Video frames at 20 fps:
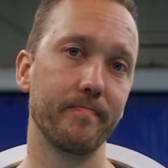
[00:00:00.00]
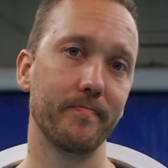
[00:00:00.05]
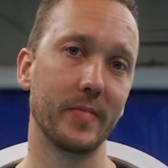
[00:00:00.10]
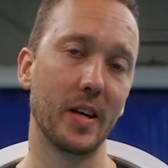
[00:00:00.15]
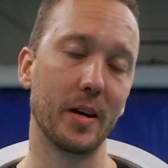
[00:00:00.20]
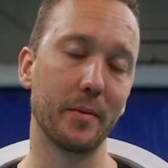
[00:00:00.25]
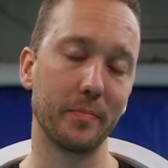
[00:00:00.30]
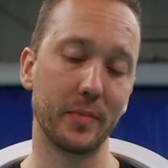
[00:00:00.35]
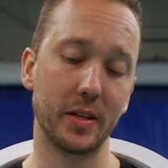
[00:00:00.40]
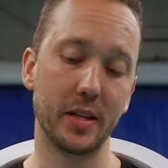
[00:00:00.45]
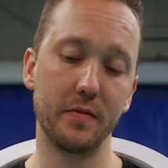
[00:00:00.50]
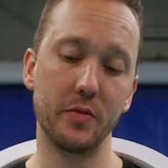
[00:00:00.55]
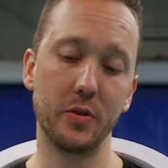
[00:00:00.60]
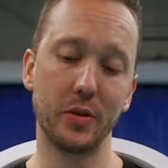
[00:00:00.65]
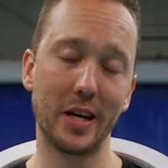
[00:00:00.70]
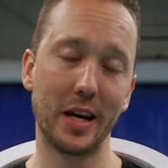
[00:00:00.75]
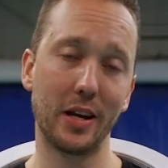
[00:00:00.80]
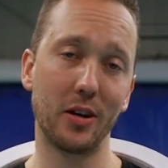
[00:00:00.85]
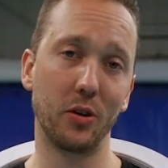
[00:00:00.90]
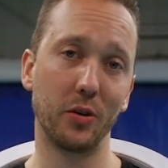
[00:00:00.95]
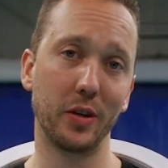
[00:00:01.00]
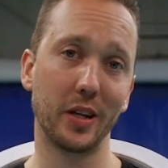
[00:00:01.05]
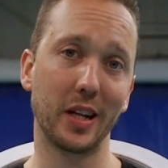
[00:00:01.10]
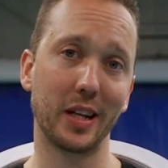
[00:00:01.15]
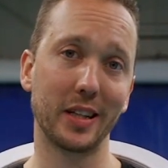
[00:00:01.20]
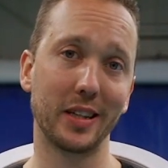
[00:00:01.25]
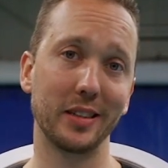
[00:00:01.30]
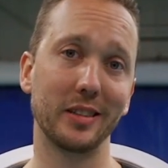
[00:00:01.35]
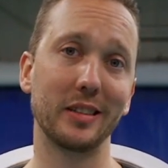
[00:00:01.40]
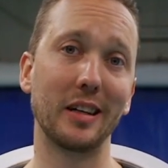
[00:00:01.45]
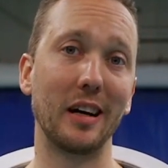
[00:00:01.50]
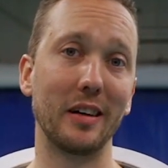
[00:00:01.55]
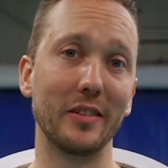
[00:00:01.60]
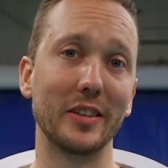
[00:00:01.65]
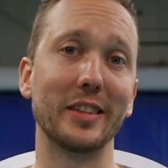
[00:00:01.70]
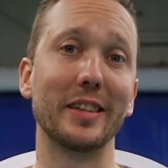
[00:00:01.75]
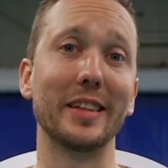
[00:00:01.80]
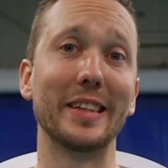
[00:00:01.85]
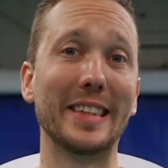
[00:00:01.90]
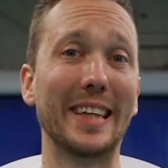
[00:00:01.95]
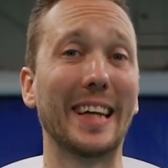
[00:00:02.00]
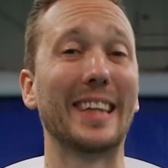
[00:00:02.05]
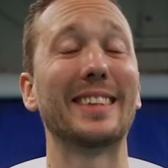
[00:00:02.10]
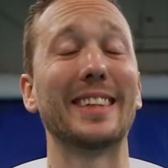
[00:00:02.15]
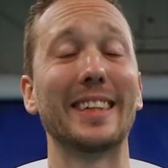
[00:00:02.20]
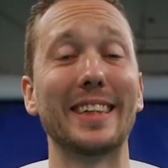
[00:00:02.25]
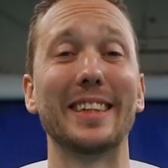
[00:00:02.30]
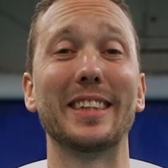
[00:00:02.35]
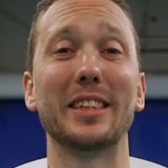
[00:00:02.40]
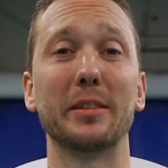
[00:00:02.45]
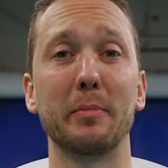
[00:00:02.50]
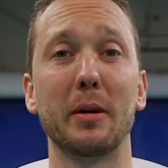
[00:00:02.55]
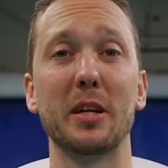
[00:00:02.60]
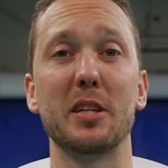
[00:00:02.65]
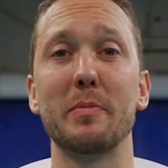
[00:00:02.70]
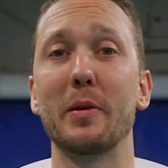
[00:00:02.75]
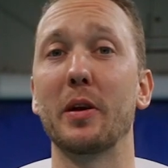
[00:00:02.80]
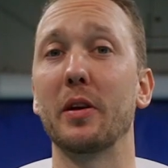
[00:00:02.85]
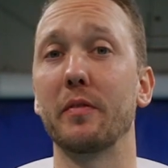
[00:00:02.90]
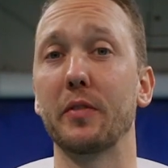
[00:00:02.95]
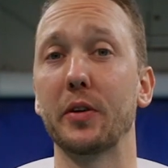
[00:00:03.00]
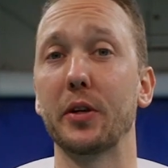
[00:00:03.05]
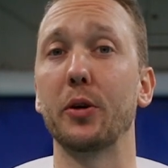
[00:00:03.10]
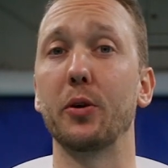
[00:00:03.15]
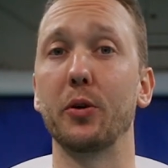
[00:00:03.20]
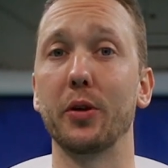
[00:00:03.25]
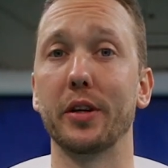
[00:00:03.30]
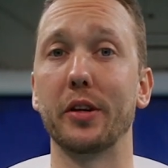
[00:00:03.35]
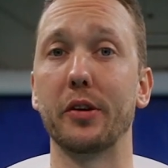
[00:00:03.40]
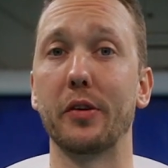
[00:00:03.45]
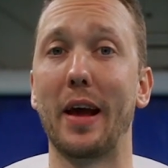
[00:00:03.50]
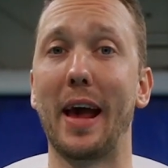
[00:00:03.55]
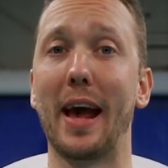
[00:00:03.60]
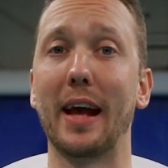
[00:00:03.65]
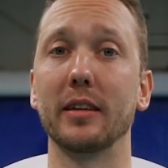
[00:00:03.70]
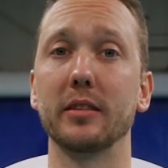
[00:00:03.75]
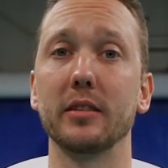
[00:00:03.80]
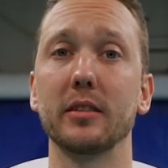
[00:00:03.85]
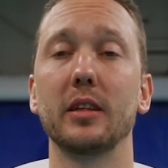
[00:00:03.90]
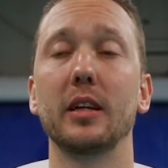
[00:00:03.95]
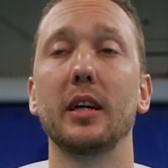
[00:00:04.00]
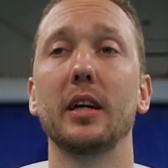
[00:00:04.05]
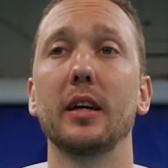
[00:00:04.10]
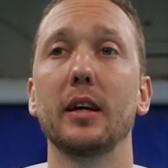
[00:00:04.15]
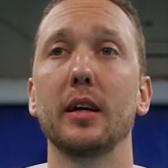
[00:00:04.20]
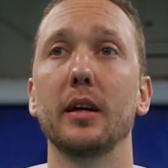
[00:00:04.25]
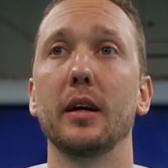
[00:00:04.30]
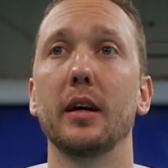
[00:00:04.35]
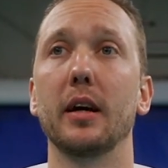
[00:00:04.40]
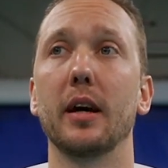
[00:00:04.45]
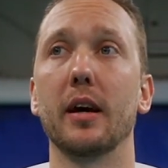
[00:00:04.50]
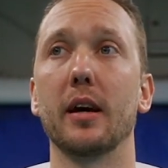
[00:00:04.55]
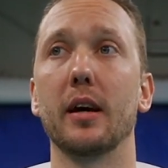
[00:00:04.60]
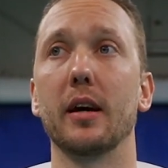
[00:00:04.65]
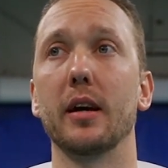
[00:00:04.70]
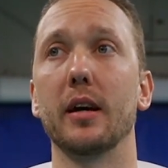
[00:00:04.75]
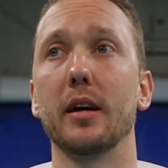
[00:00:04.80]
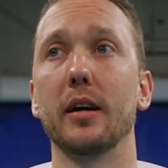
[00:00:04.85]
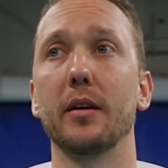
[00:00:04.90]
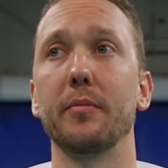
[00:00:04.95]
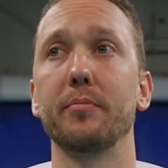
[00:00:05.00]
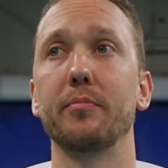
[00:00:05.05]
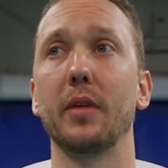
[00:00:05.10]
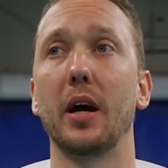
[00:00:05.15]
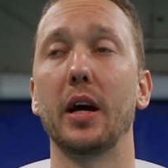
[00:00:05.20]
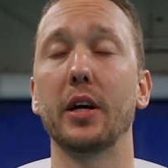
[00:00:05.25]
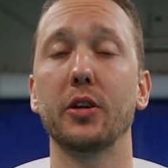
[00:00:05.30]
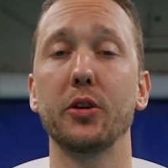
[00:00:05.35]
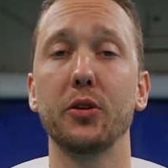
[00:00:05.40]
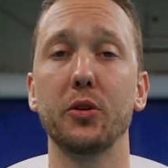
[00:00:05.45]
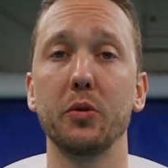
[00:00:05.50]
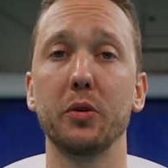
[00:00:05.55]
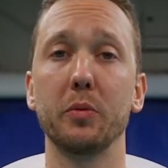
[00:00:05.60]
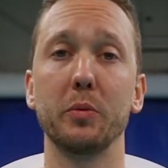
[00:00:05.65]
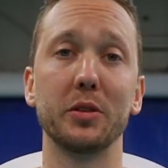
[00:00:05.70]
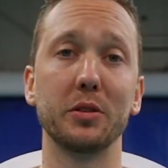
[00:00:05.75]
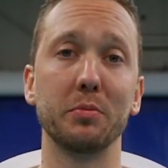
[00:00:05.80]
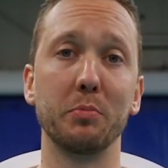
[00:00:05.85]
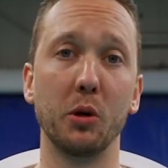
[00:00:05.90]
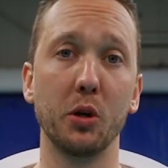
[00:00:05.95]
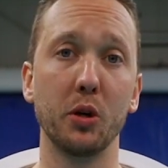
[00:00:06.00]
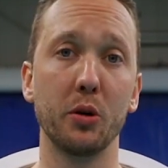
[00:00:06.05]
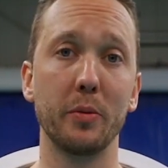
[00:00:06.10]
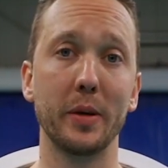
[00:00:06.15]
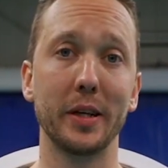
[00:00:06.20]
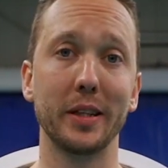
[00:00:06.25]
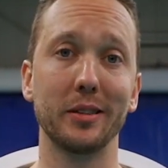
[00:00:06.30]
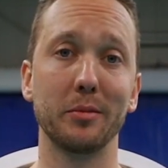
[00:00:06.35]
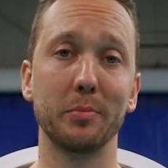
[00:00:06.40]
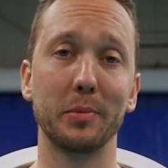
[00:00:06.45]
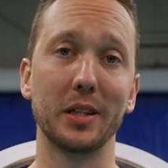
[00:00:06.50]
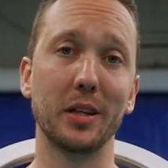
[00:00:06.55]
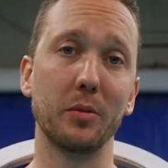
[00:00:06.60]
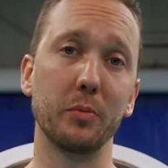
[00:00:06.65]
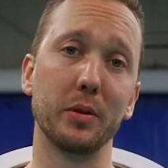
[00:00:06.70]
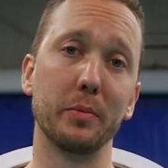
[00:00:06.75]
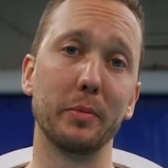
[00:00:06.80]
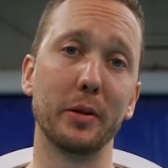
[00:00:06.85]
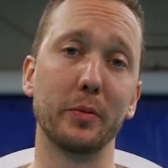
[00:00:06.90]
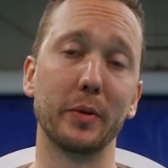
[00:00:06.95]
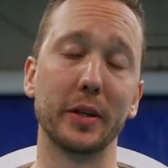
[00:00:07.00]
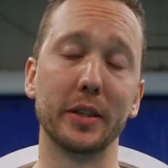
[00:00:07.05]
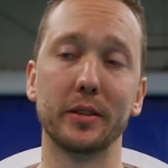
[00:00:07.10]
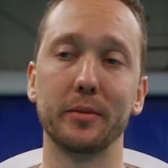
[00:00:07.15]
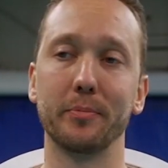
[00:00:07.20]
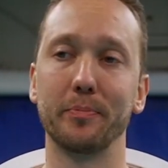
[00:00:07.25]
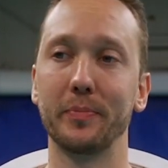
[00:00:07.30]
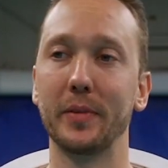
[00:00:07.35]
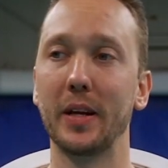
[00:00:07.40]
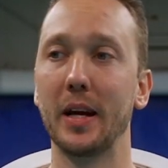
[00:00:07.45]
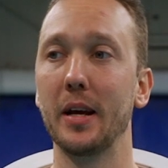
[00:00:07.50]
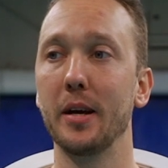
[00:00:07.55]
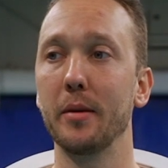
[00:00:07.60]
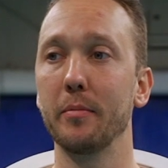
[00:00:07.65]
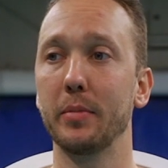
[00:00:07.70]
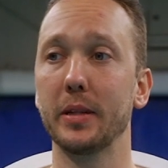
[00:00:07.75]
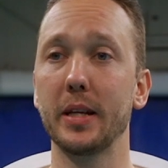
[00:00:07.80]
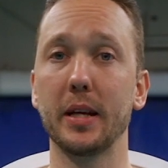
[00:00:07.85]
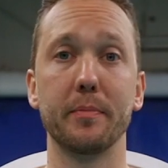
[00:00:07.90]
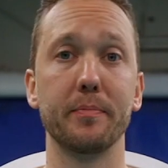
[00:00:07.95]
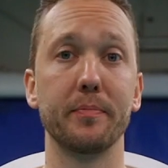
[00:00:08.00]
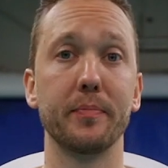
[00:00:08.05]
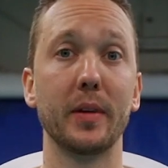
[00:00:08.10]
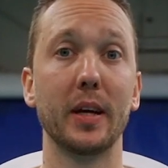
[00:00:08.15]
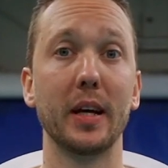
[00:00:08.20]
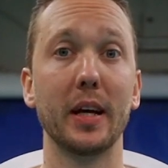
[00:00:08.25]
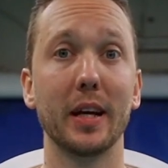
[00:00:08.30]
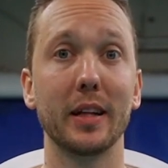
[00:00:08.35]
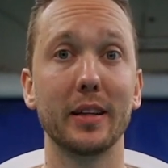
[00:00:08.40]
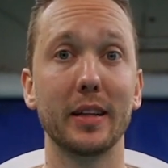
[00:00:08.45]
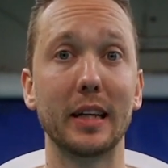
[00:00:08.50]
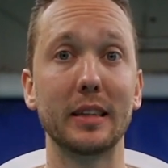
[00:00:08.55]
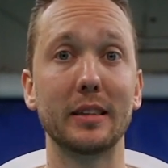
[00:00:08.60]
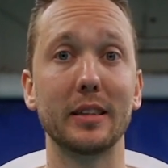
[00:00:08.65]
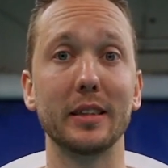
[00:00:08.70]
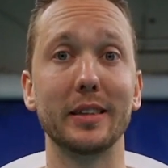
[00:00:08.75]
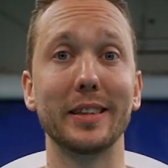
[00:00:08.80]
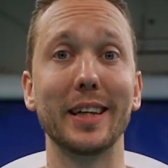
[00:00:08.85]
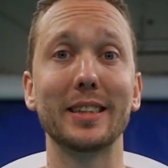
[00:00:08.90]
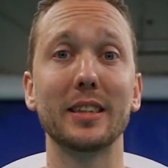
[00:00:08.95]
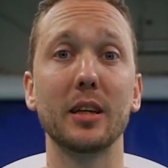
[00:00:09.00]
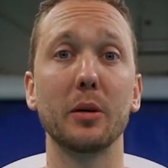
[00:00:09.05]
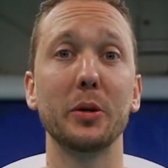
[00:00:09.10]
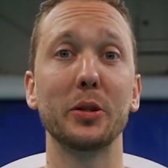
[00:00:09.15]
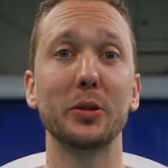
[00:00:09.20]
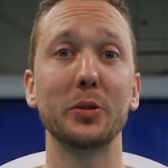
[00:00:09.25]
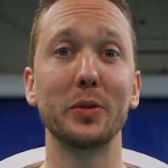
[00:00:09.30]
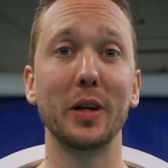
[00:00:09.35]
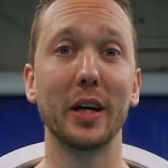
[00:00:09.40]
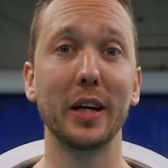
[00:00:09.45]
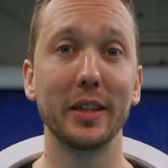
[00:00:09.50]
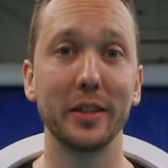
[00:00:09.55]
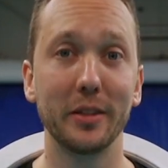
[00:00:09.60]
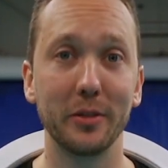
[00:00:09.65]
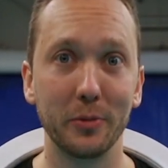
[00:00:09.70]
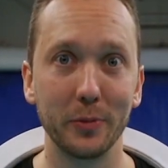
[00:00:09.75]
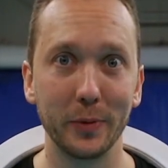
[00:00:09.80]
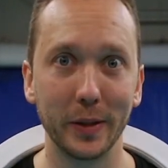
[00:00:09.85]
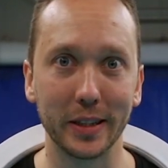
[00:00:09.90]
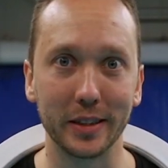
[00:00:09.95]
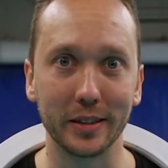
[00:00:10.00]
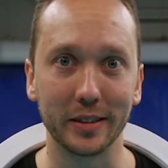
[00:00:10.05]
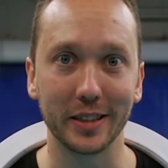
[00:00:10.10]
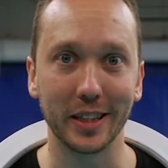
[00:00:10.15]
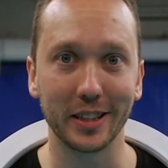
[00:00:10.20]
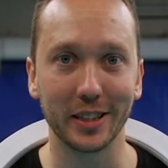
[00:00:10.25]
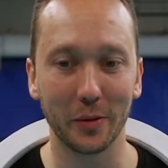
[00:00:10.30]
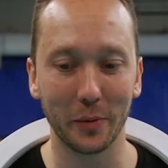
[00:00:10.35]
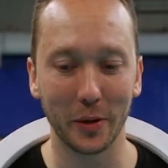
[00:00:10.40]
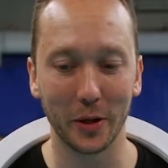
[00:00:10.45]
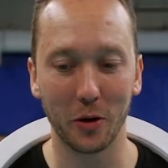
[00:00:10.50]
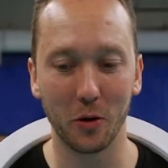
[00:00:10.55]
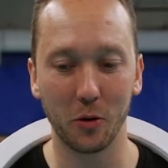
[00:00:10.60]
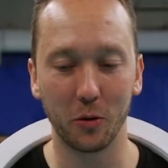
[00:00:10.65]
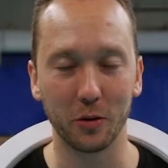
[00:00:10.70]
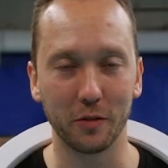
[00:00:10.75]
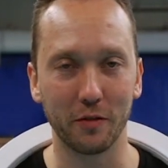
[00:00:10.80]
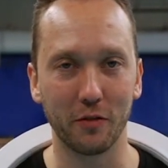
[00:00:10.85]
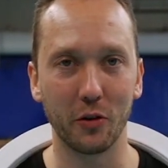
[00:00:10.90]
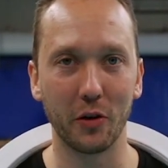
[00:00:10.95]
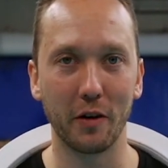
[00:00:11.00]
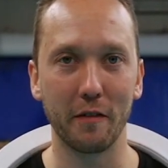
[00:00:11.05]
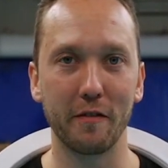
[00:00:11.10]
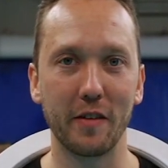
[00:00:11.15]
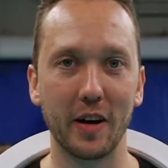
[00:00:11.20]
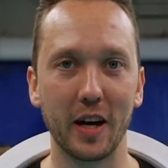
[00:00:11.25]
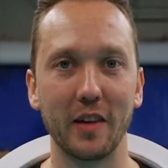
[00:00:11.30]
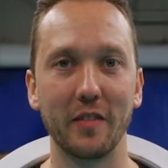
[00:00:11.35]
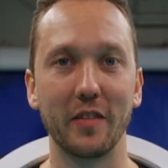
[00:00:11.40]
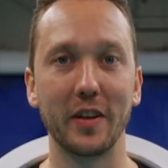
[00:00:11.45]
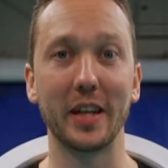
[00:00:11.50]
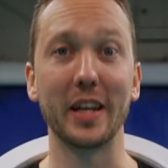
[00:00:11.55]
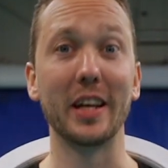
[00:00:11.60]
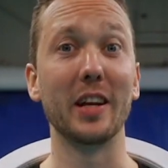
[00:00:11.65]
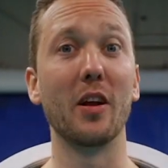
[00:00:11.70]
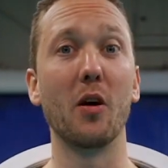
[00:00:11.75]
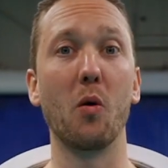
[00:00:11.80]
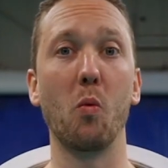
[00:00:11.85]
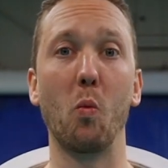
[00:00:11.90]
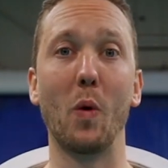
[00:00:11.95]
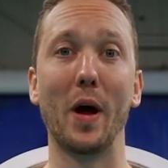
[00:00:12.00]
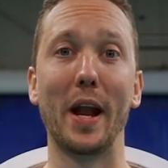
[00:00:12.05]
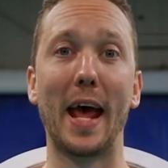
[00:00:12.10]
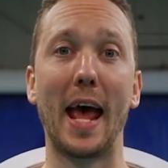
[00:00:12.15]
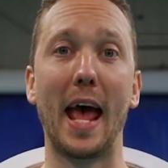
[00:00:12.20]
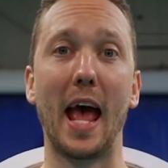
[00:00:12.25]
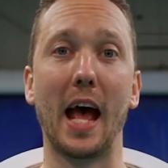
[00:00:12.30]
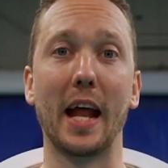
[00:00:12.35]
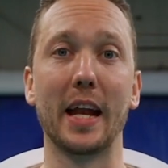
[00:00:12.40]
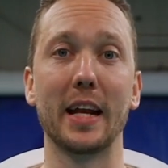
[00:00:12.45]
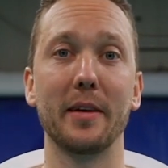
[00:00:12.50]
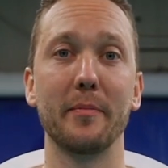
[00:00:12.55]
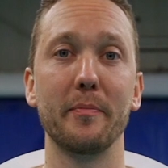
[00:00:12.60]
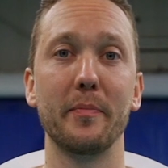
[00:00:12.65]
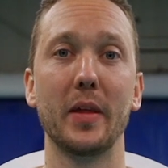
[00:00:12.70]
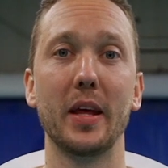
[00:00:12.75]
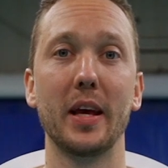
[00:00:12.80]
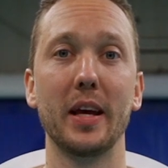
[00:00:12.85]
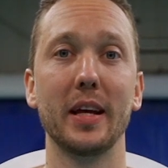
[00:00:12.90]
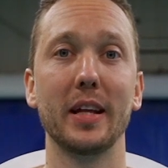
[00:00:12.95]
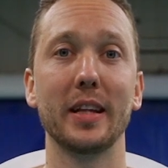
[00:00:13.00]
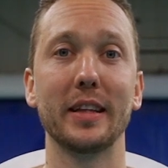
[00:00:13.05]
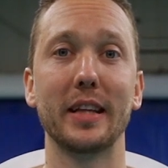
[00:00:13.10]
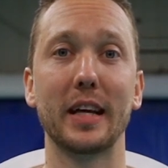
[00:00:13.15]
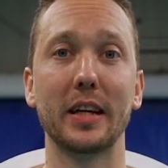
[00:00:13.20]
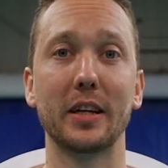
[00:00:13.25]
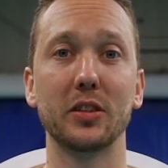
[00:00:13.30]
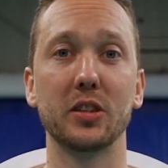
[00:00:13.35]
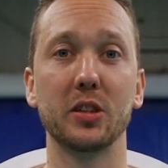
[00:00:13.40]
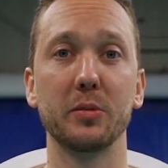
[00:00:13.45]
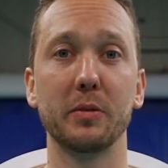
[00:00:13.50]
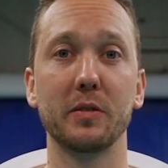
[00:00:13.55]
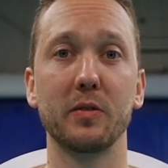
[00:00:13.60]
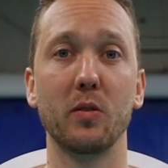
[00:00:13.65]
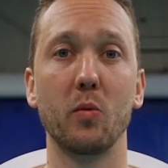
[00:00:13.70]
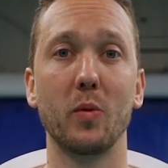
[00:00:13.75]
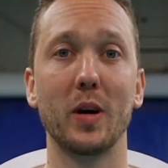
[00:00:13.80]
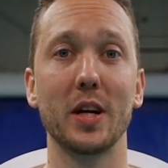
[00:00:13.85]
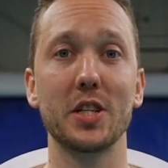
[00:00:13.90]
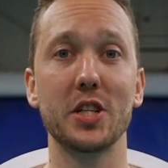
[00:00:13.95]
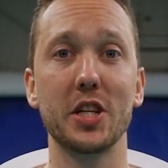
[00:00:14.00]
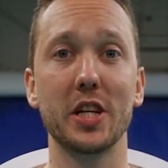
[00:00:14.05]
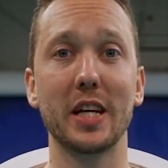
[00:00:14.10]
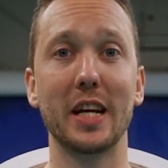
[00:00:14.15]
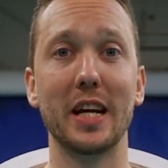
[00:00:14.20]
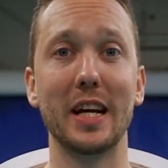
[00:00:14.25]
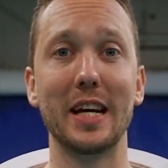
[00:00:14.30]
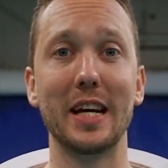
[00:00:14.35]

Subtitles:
Yeah, if you can hold it like this, obviously, yes, it is much better if you can hold it in your hands. I could do it with the smaller rings, but not with the big rings. But yeah, that's it. That's how I do 9 rings. That's how I hold 4 and 5 in one hand. Thank you so much for watching.